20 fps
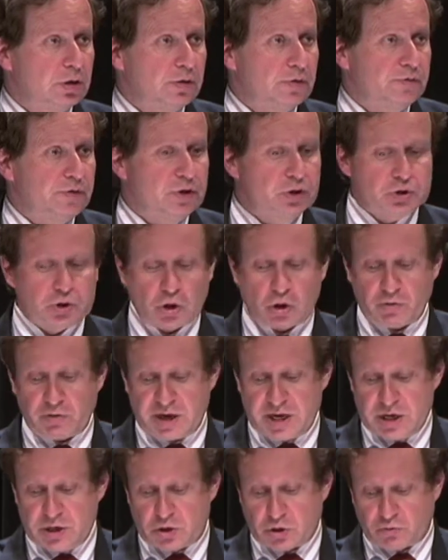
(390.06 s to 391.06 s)
These are
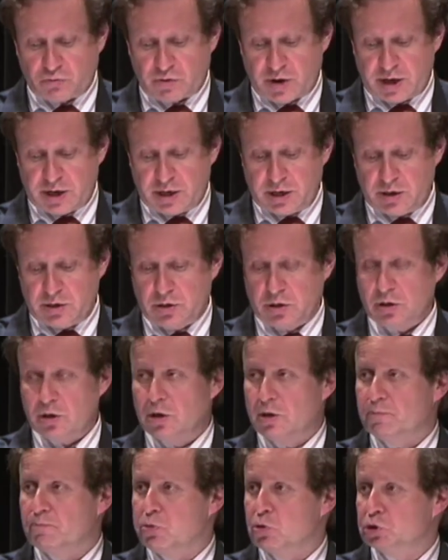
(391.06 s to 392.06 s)
integrated
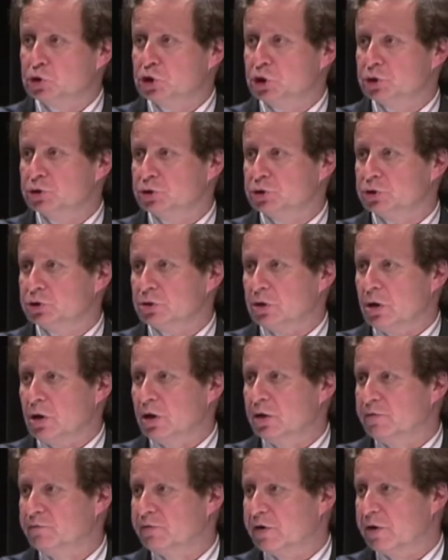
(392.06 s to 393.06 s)
pushes
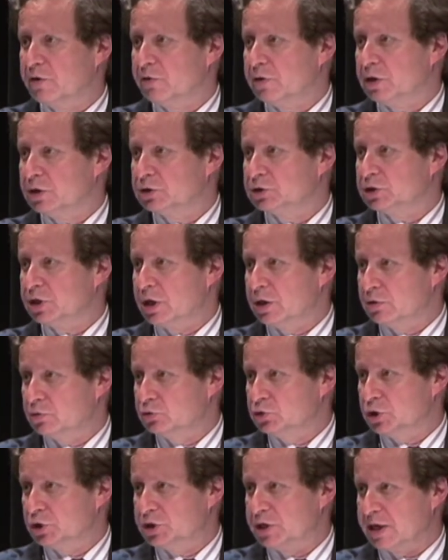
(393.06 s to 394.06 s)
on various
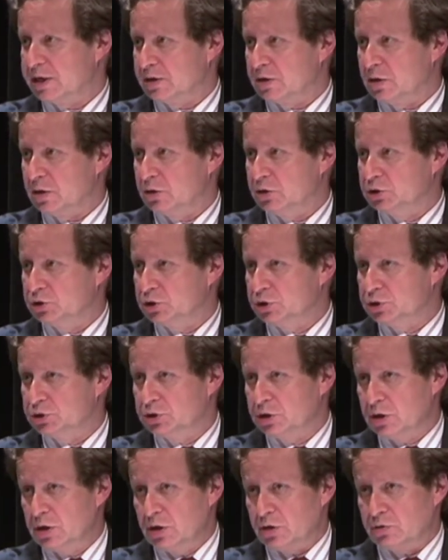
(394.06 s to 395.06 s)
energy
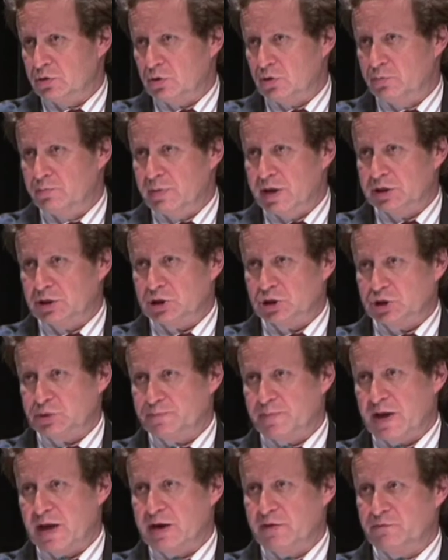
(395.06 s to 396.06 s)
technologies that are meant to
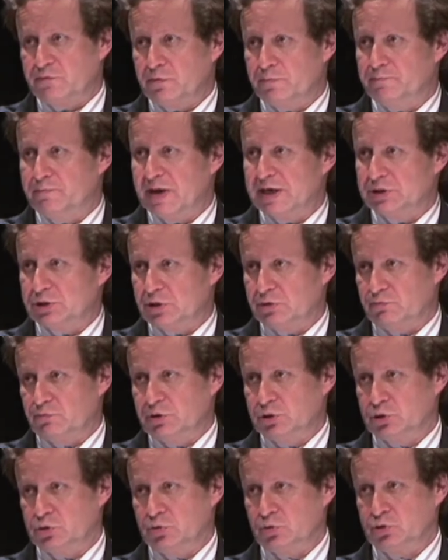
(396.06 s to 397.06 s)
span from basic
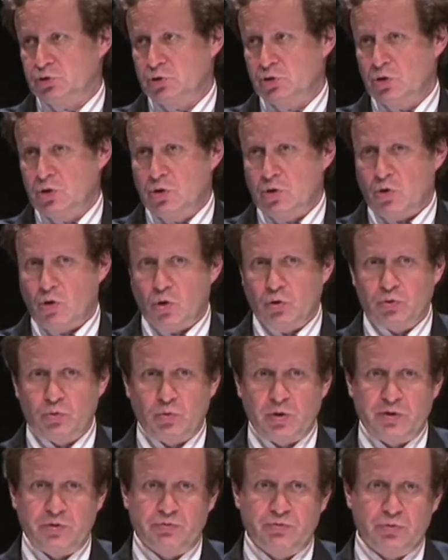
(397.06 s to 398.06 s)
research all the
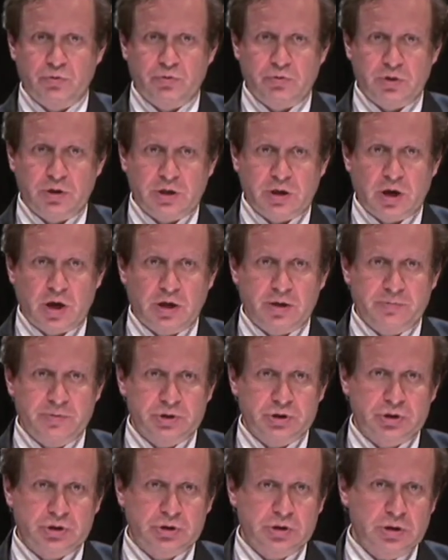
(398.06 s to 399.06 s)
way through to the
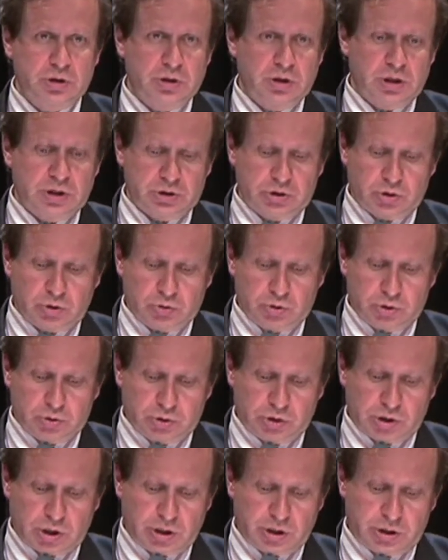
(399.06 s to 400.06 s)
economists and social
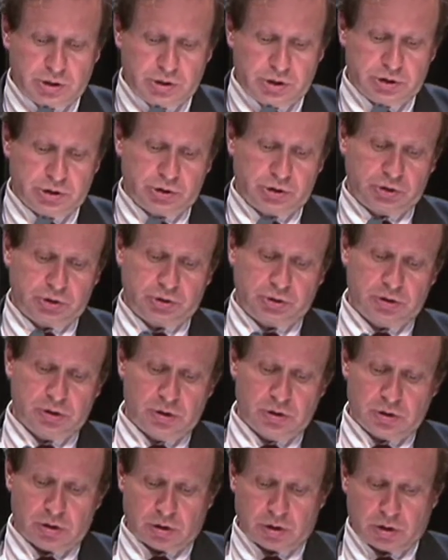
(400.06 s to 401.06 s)
scientists
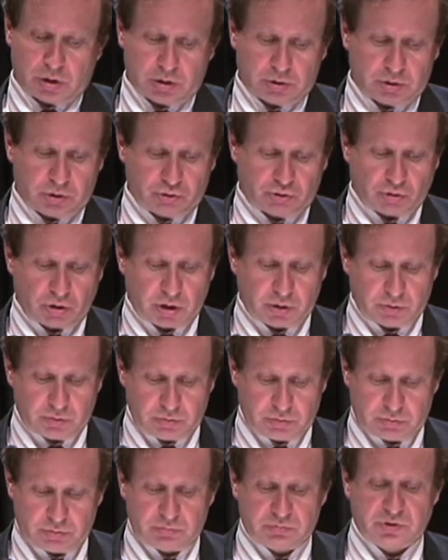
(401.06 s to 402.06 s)
to try to
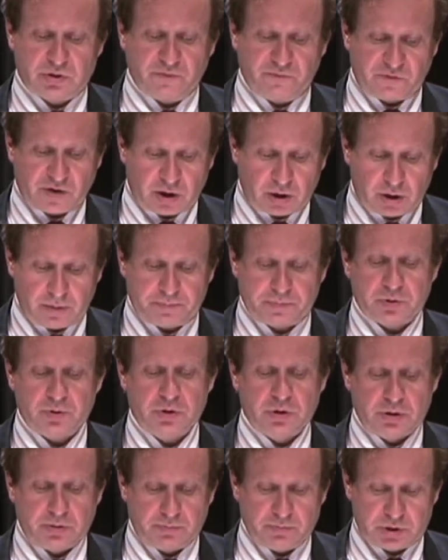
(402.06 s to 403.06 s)
develop
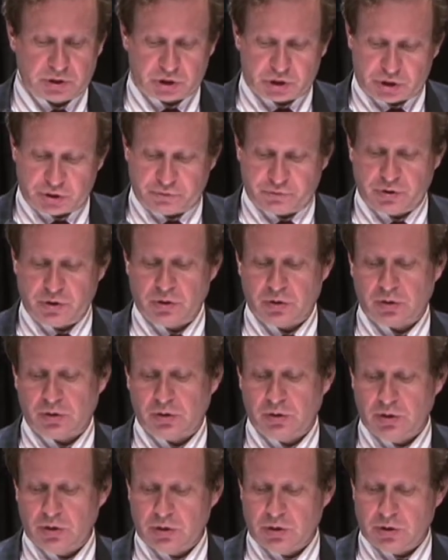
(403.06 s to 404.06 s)

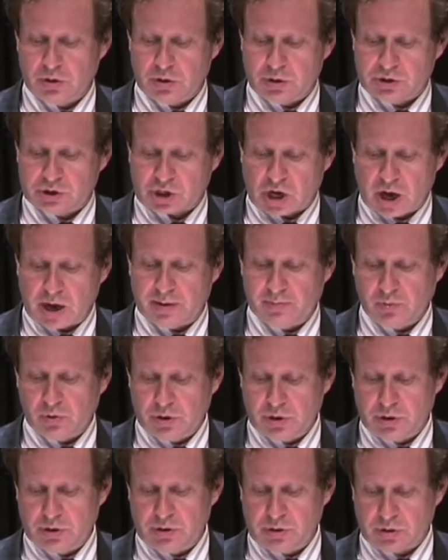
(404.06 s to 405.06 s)
material,
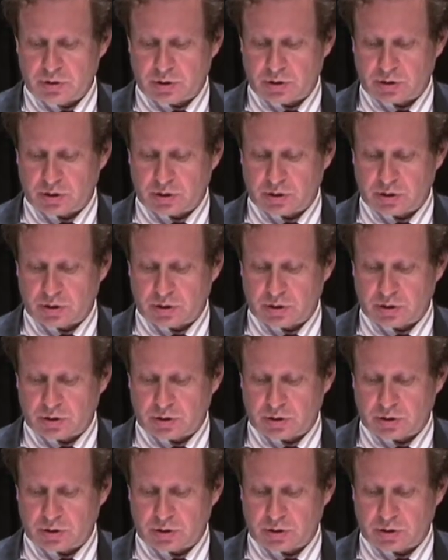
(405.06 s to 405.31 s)
timely